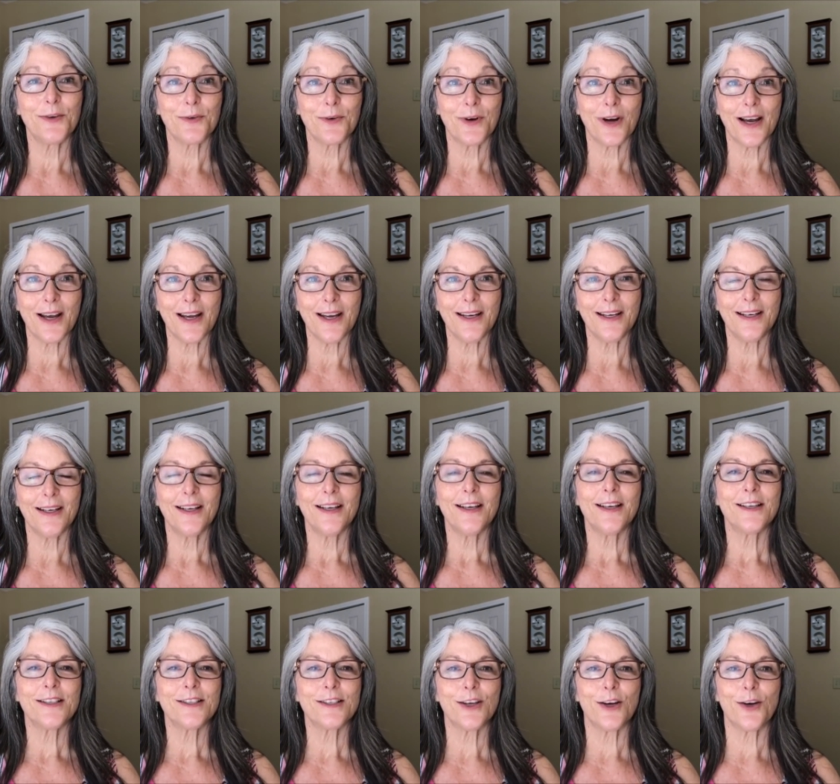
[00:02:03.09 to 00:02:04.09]
right?
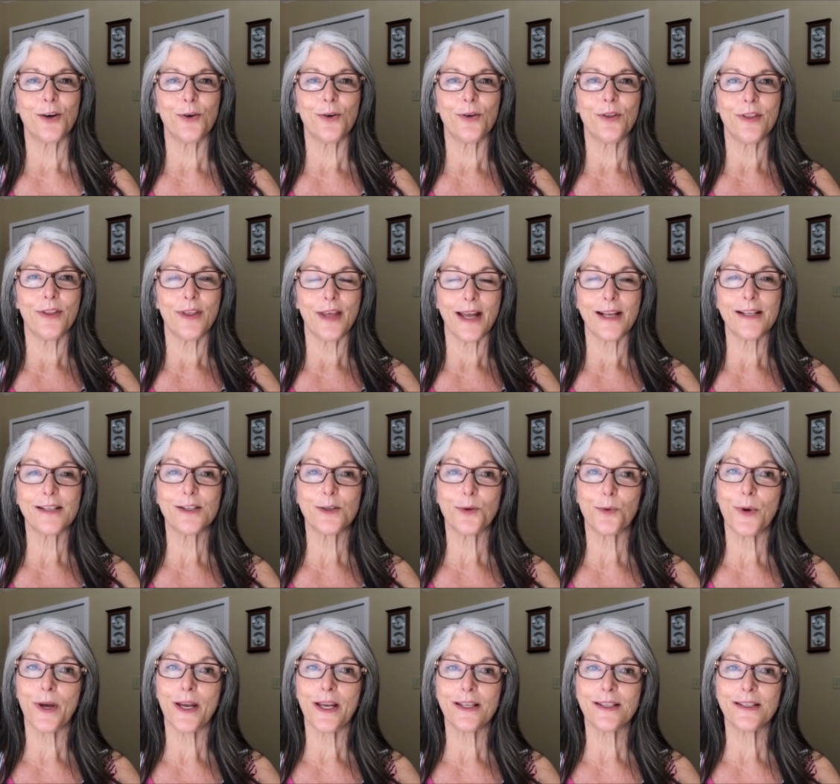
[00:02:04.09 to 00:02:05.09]
So that's the
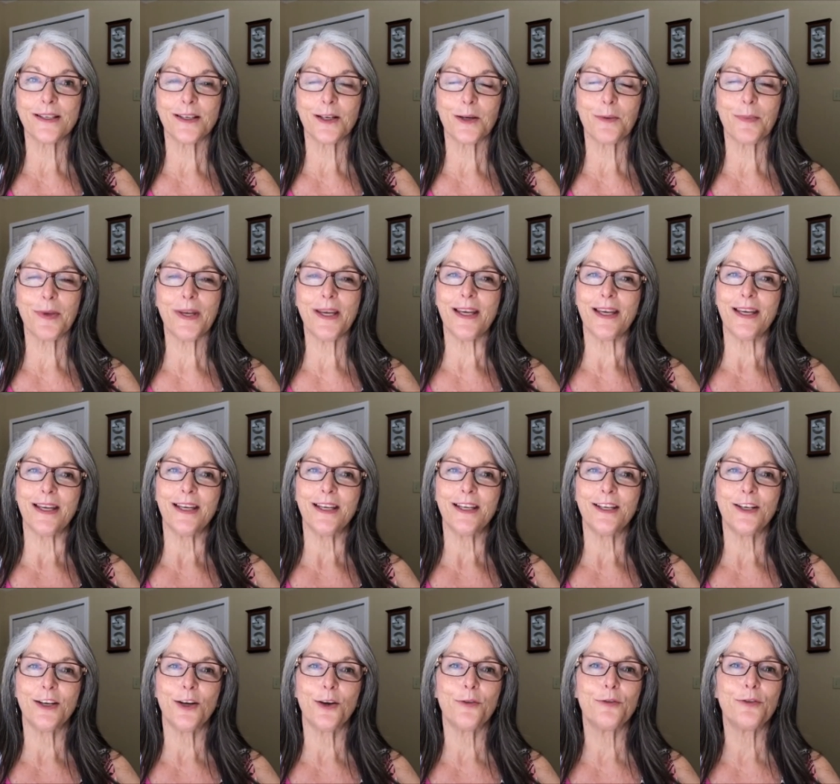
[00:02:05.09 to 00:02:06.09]
way it's going to be.
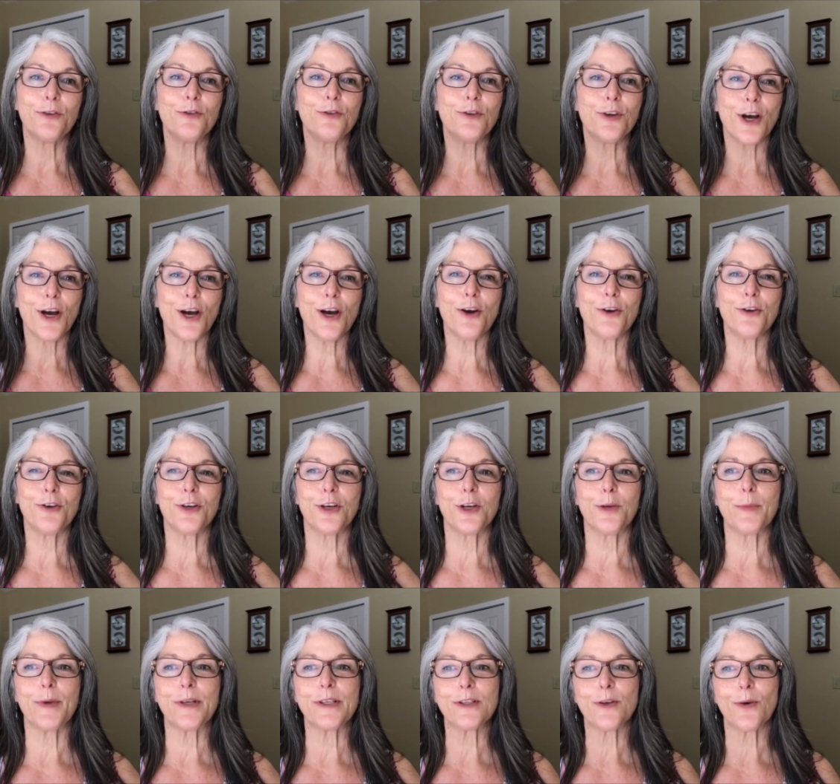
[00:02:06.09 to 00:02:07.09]
You know, if you go, you're going
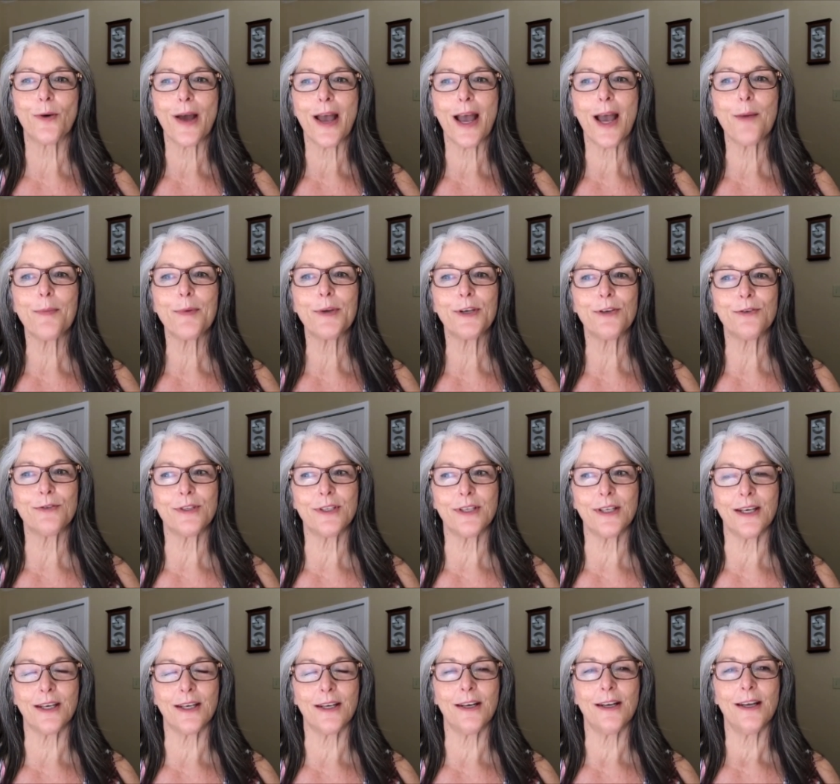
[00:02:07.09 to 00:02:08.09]
to be so happy you
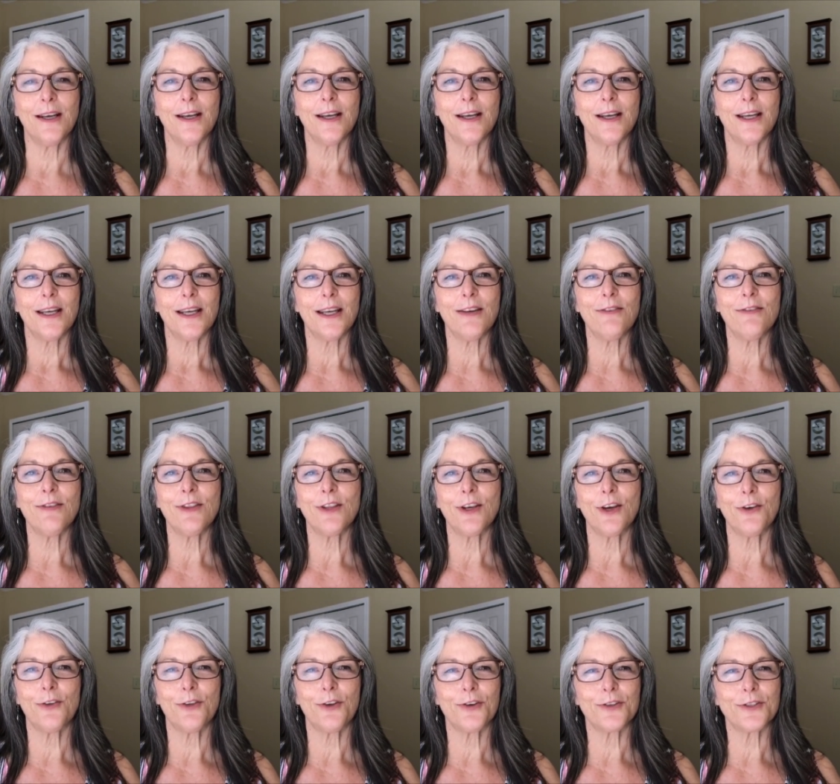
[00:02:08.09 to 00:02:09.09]
did, even
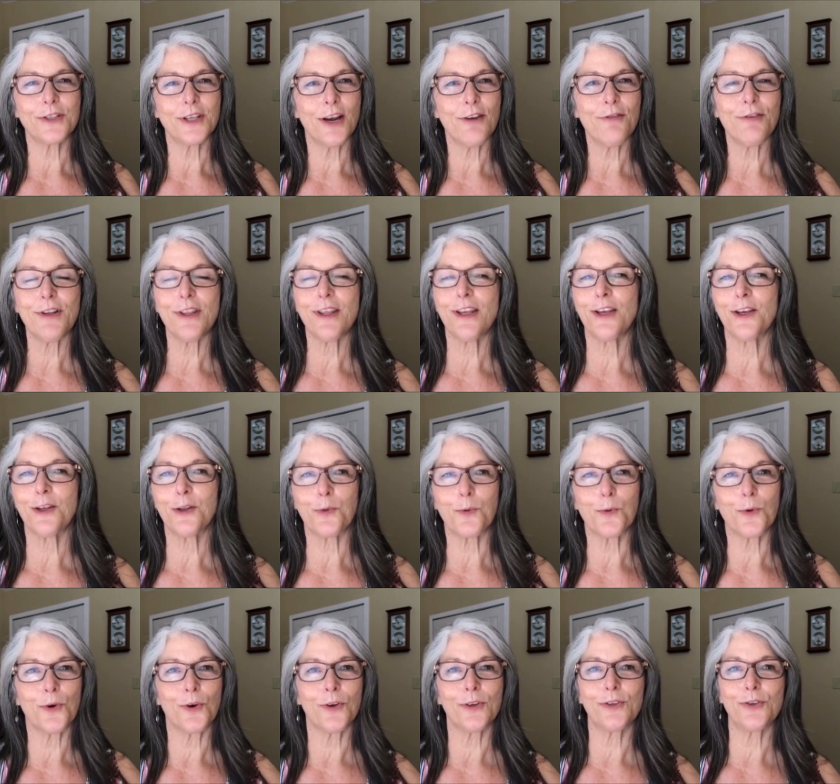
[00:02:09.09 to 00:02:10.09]
though there's everything in the
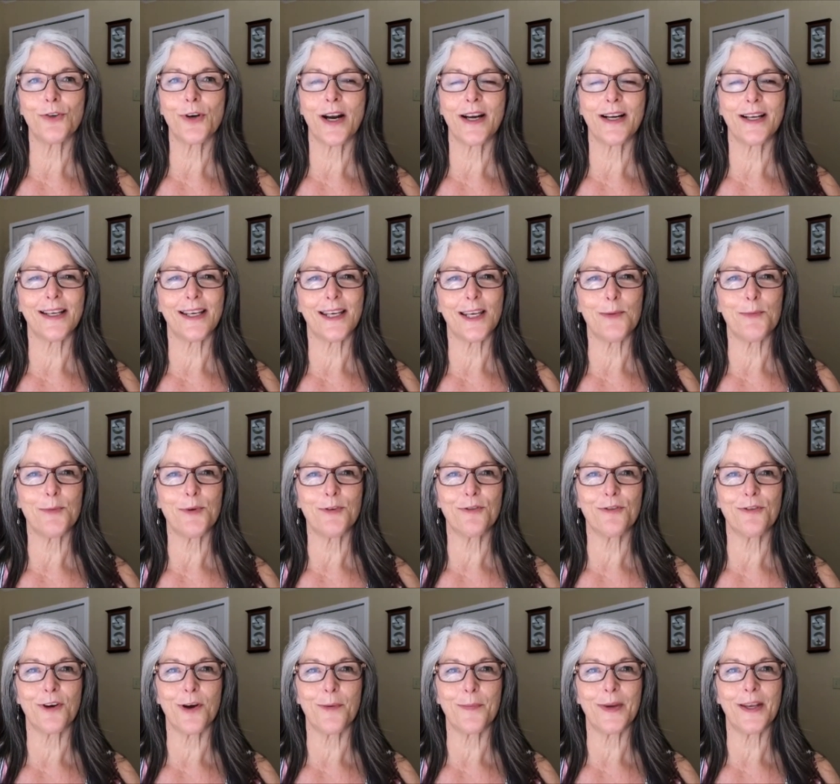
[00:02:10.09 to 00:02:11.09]
world trying to keep you
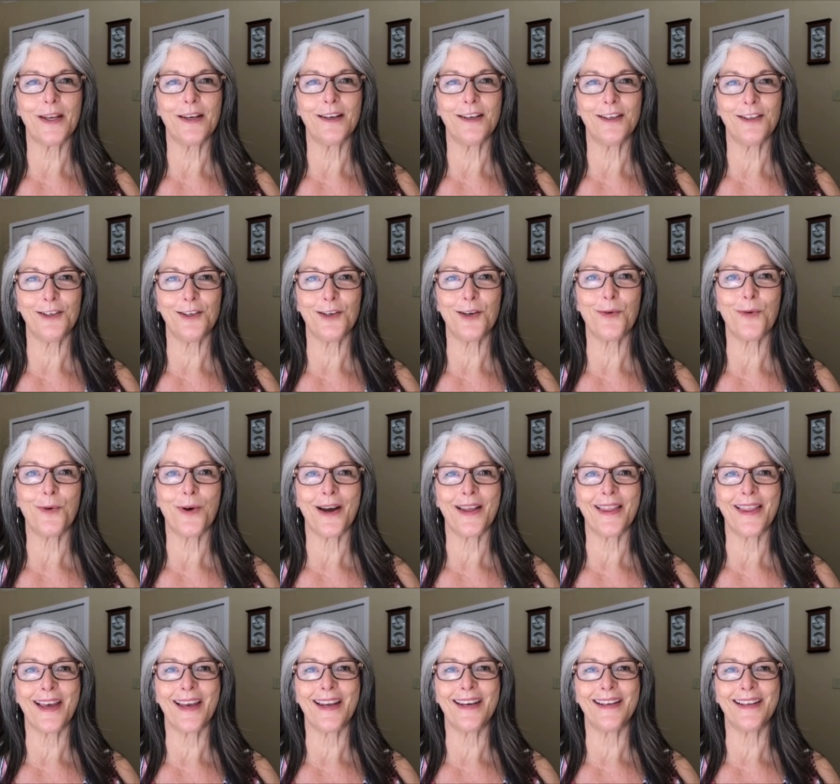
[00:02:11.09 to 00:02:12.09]
from it. And you know why
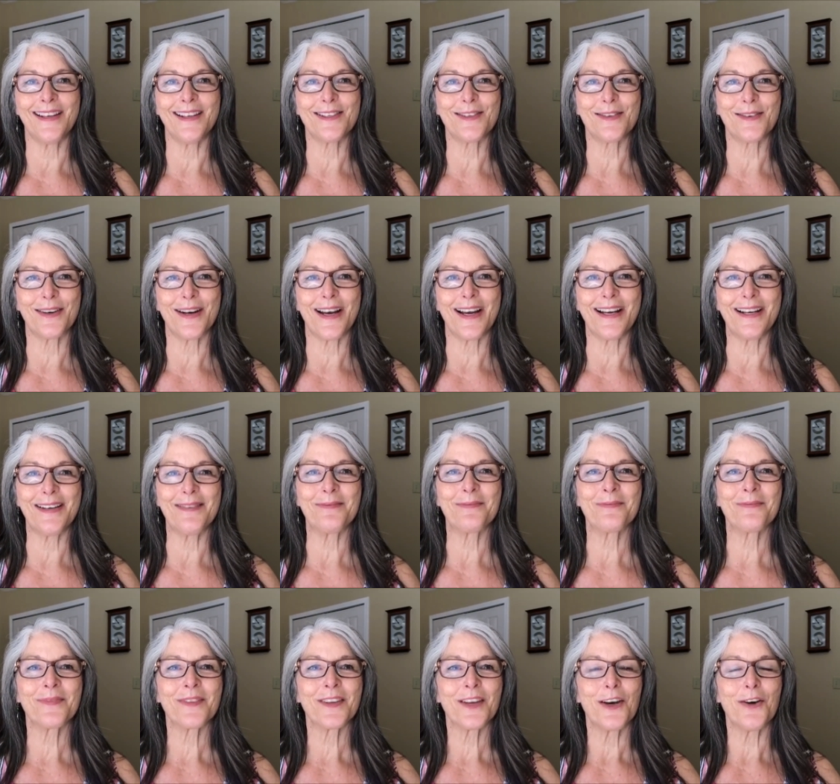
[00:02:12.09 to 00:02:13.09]
that is, right?
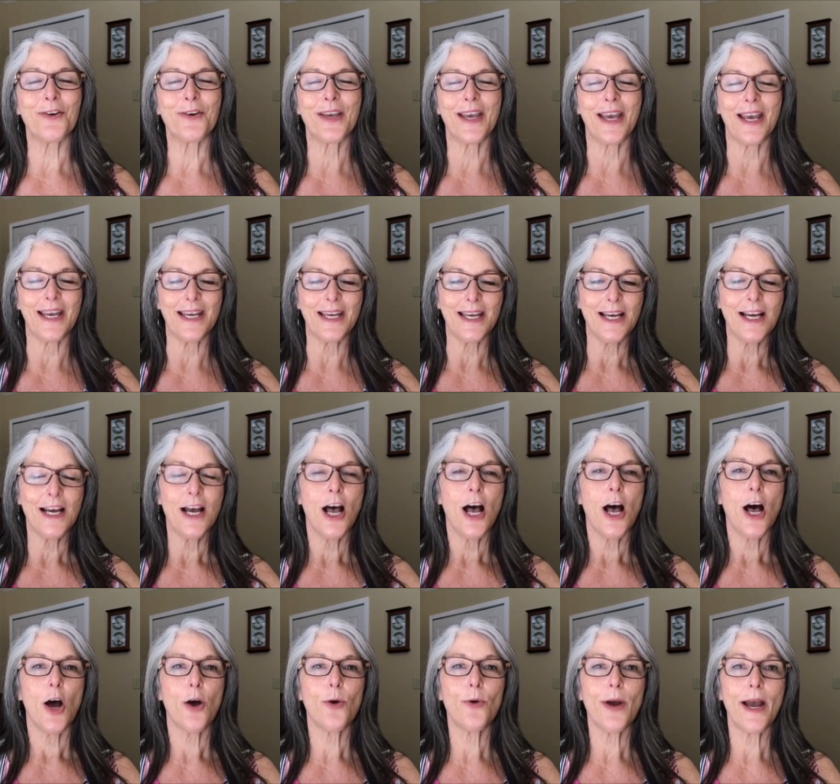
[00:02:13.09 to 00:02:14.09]
Okay.
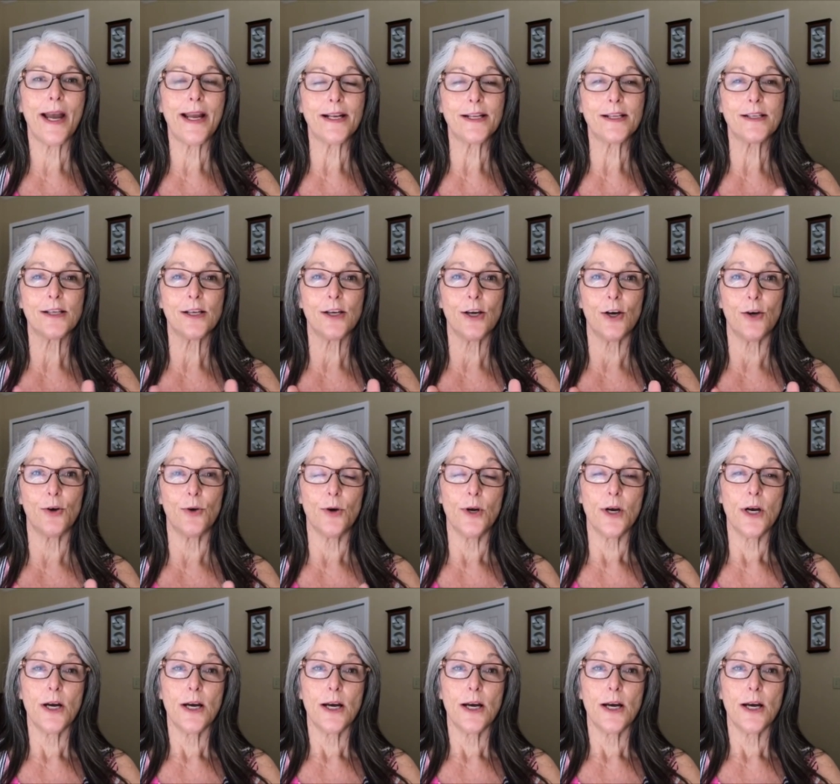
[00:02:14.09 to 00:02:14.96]
All right. So